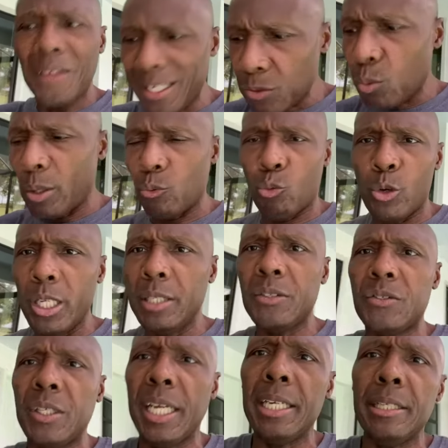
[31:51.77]
That's what real
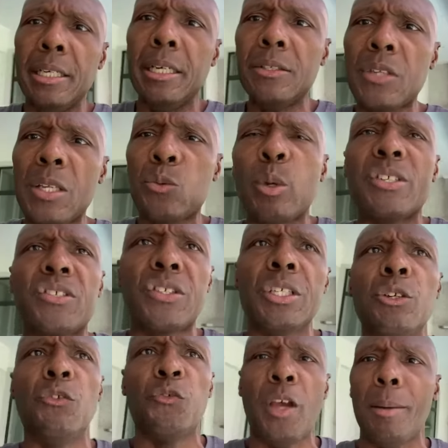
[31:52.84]
estate does. That's what
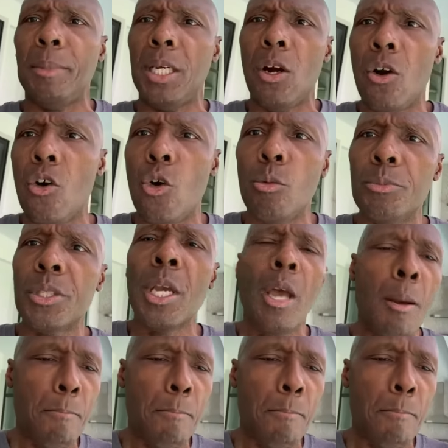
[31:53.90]
single family homes,